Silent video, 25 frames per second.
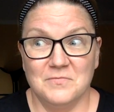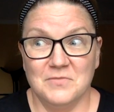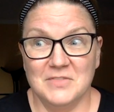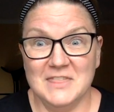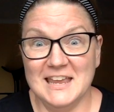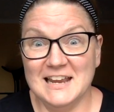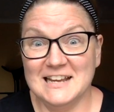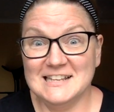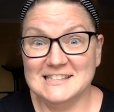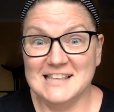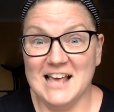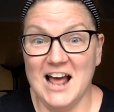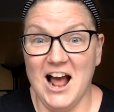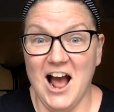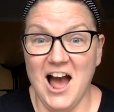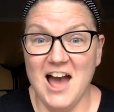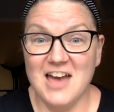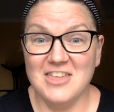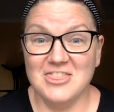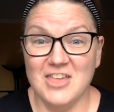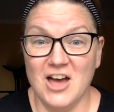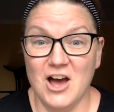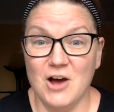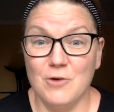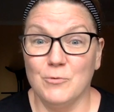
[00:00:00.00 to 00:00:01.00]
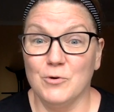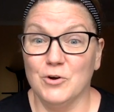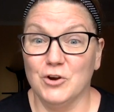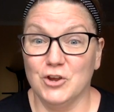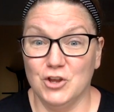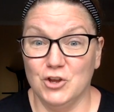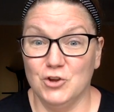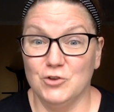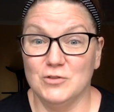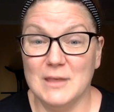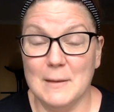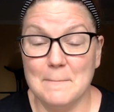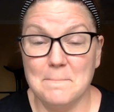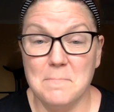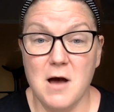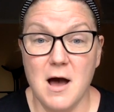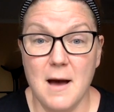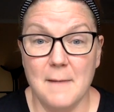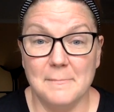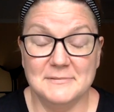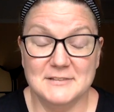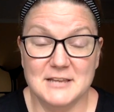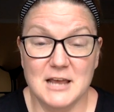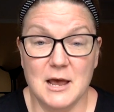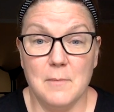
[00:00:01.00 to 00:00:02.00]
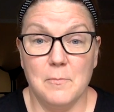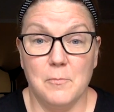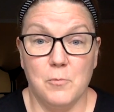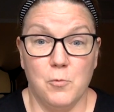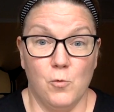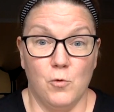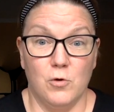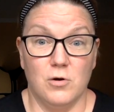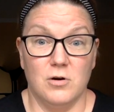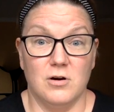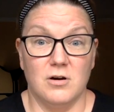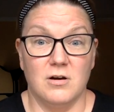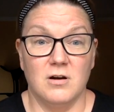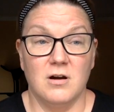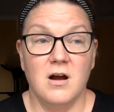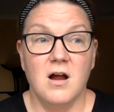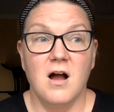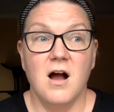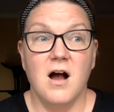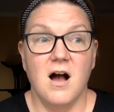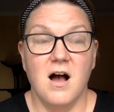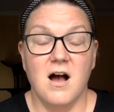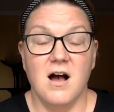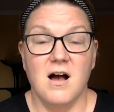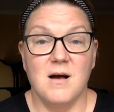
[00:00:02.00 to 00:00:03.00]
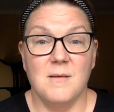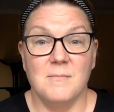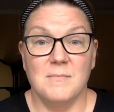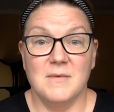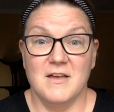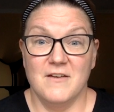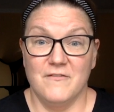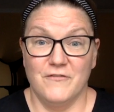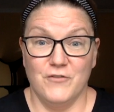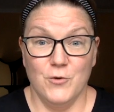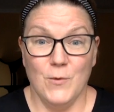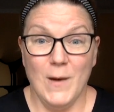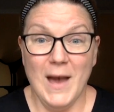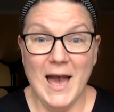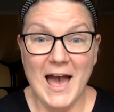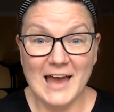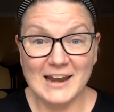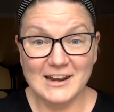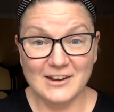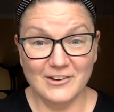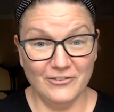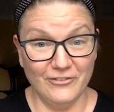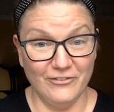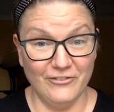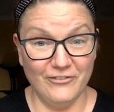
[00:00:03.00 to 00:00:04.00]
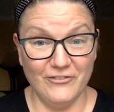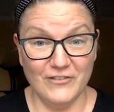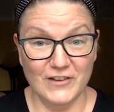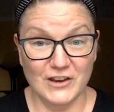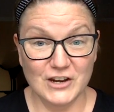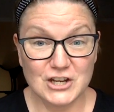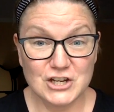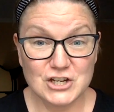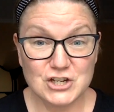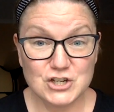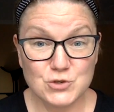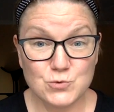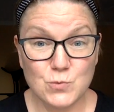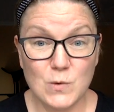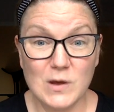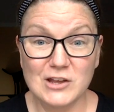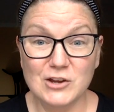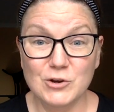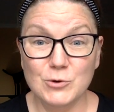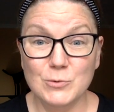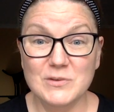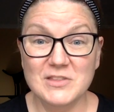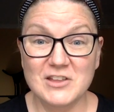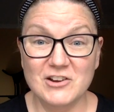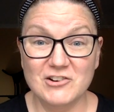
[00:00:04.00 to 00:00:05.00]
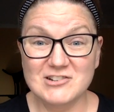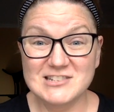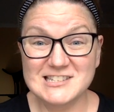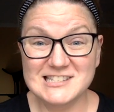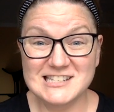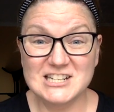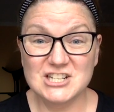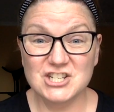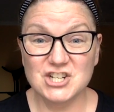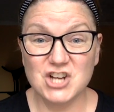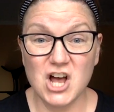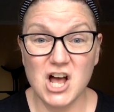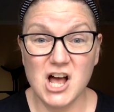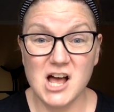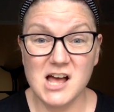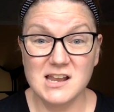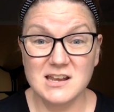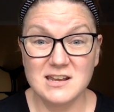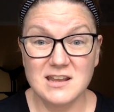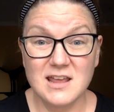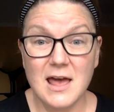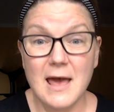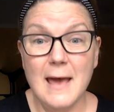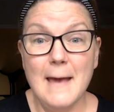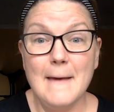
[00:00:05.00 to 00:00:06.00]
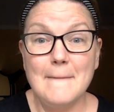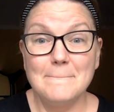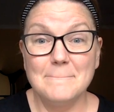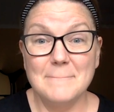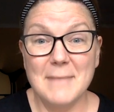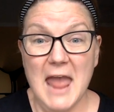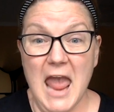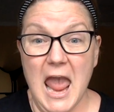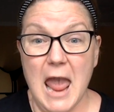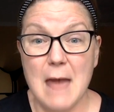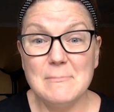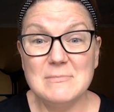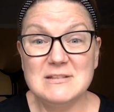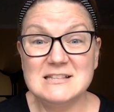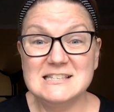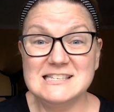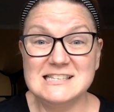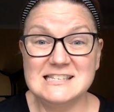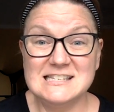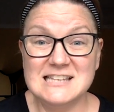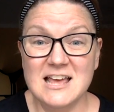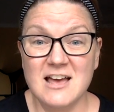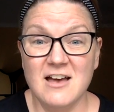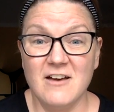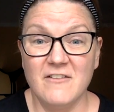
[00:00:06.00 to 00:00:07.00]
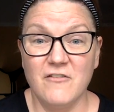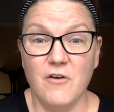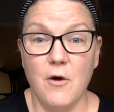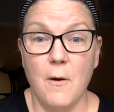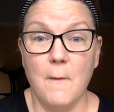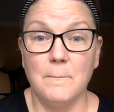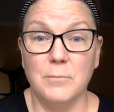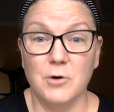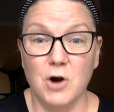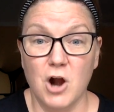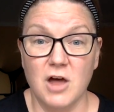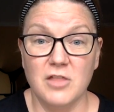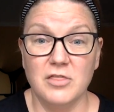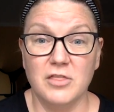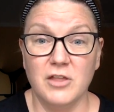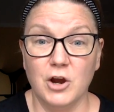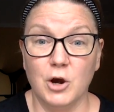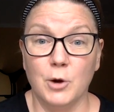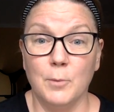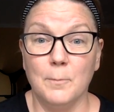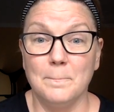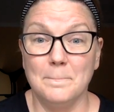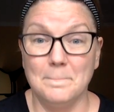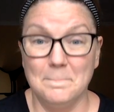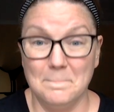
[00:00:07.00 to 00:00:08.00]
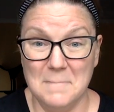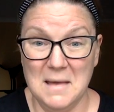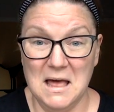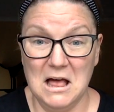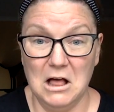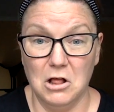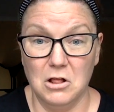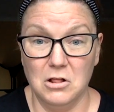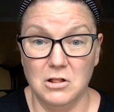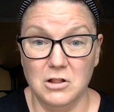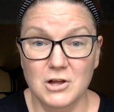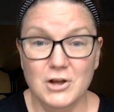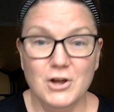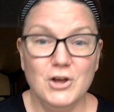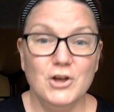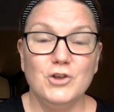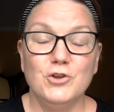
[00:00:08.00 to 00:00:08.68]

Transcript: Things that I thought were cute that popped up were um, if you had a finish while you were there at StitchCon, Pam and Steph brought their bell.